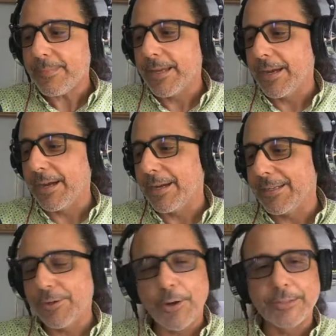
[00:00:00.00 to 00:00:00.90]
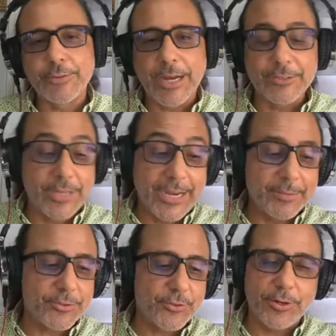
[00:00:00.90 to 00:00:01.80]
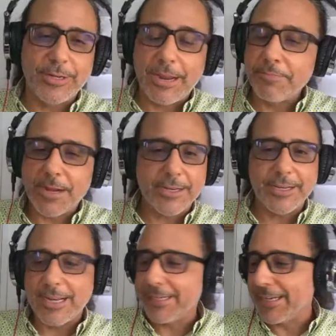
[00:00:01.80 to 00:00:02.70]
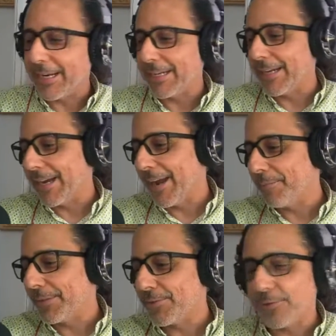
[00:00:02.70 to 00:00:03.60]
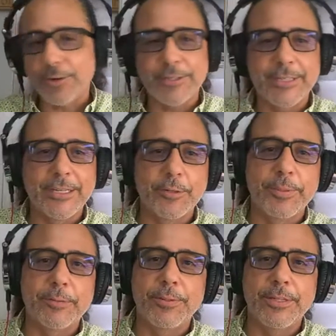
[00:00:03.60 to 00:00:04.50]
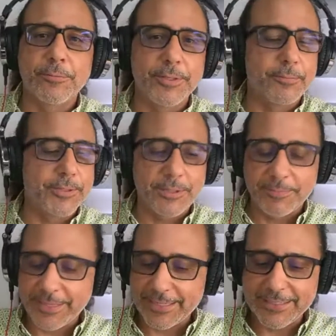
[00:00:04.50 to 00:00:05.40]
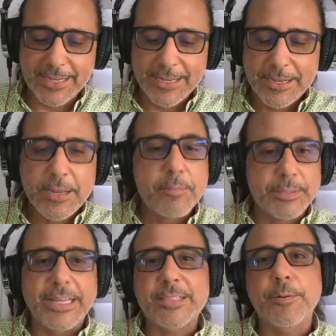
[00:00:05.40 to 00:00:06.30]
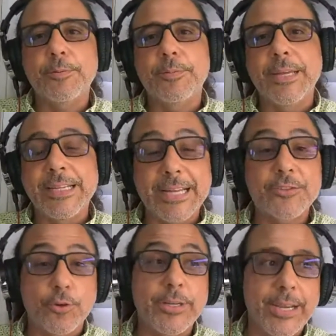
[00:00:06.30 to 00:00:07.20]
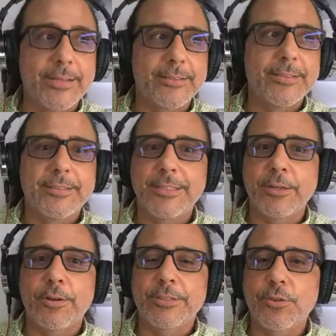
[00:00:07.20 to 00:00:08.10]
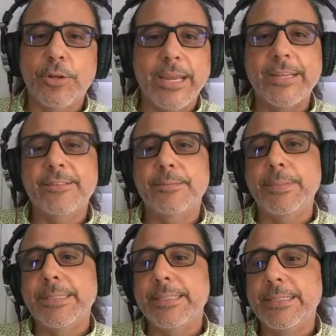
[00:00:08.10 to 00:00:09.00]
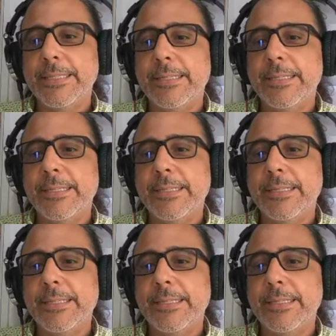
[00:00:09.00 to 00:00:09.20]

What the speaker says: I am struggling. I'm not gonna lie. I have been struggling a little bit with some things, but that's okay. It's okay to be